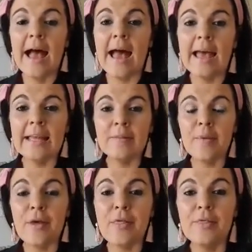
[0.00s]
And
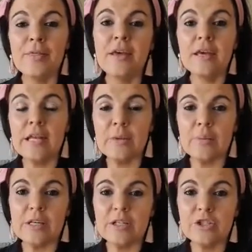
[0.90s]
my third
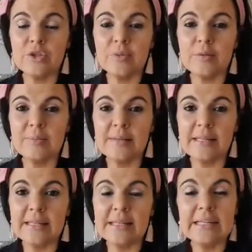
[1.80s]
wish will
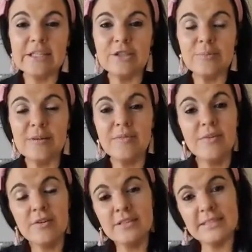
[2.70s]
be to be
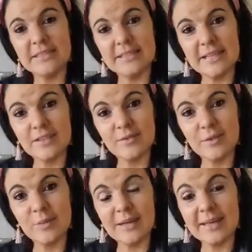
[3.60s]
very
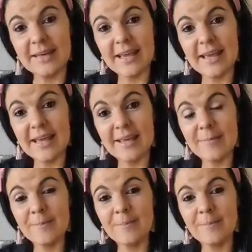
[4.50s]
successful one day.